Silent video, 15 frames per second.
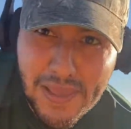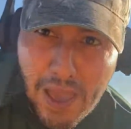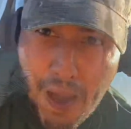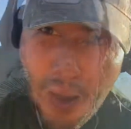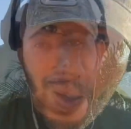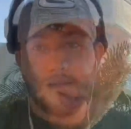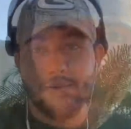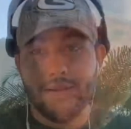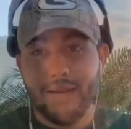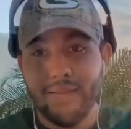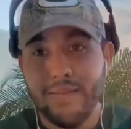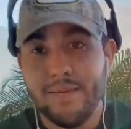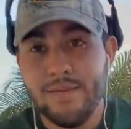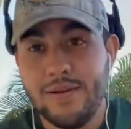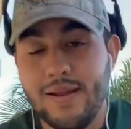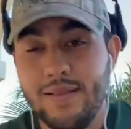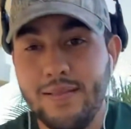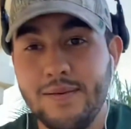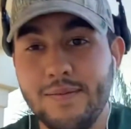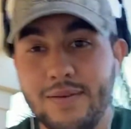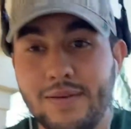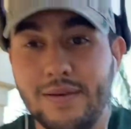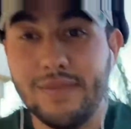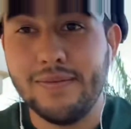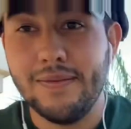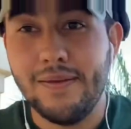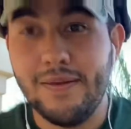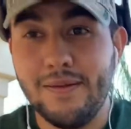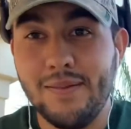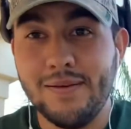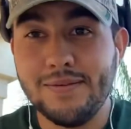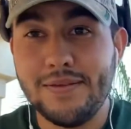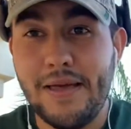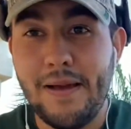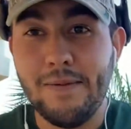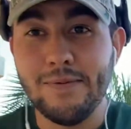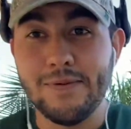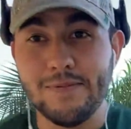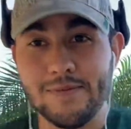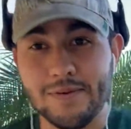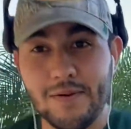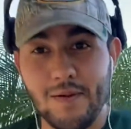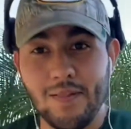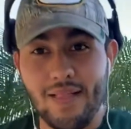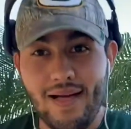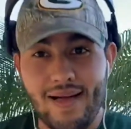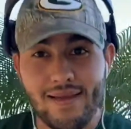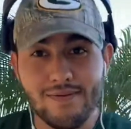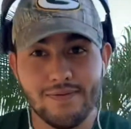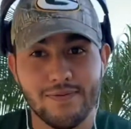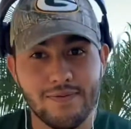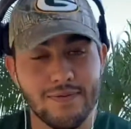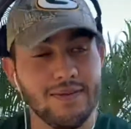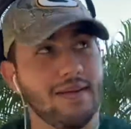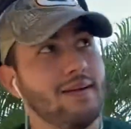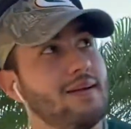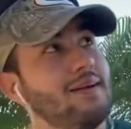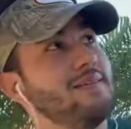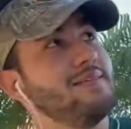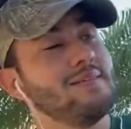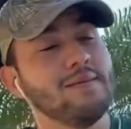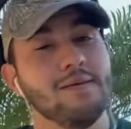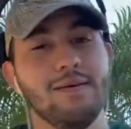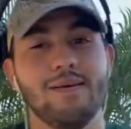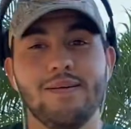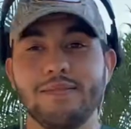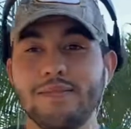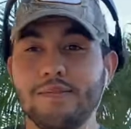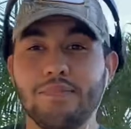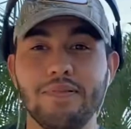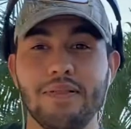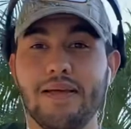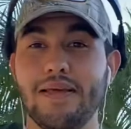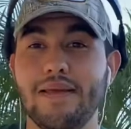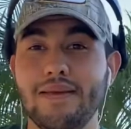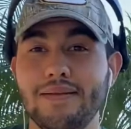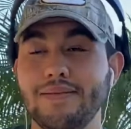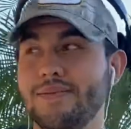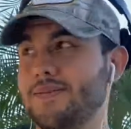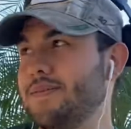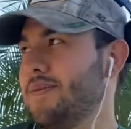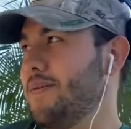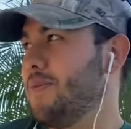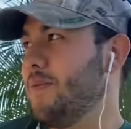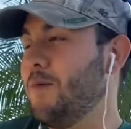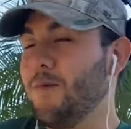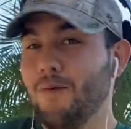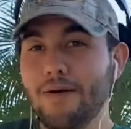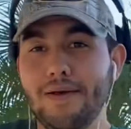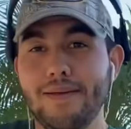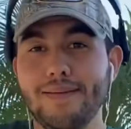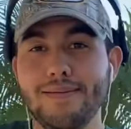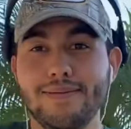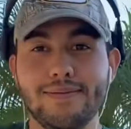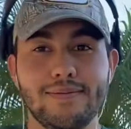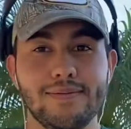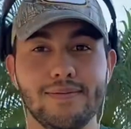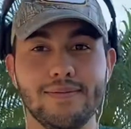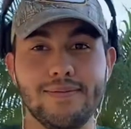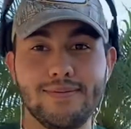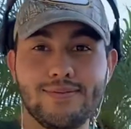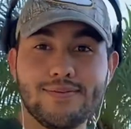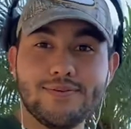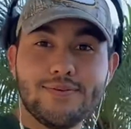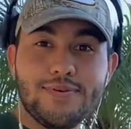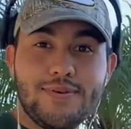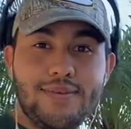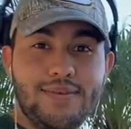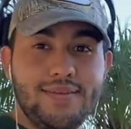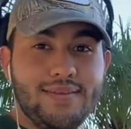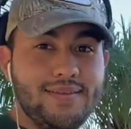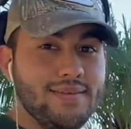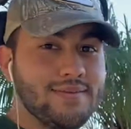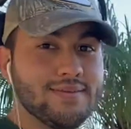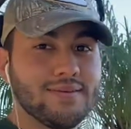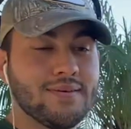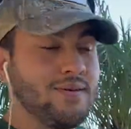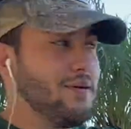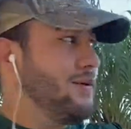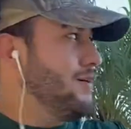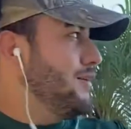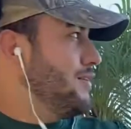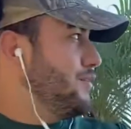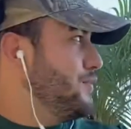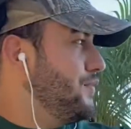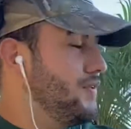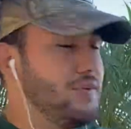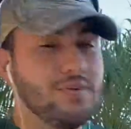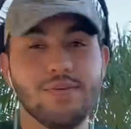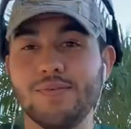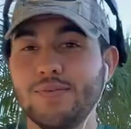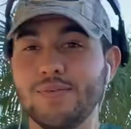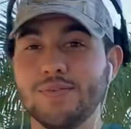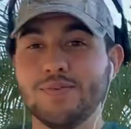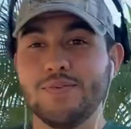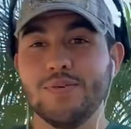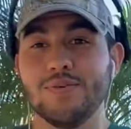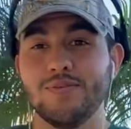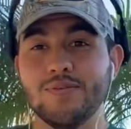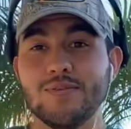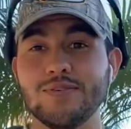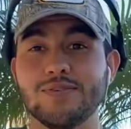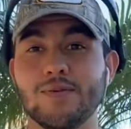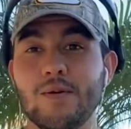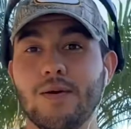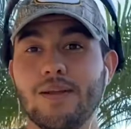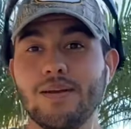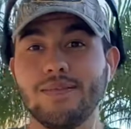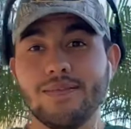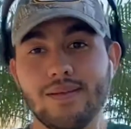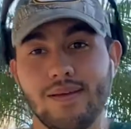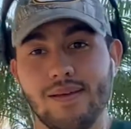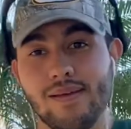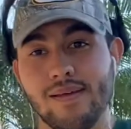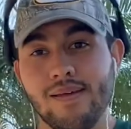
I love it. I love it. You get to hear the sound of real life. You hear it? The planes, the wind, the trees. It's beautiful. It's beautiful. What's going on today?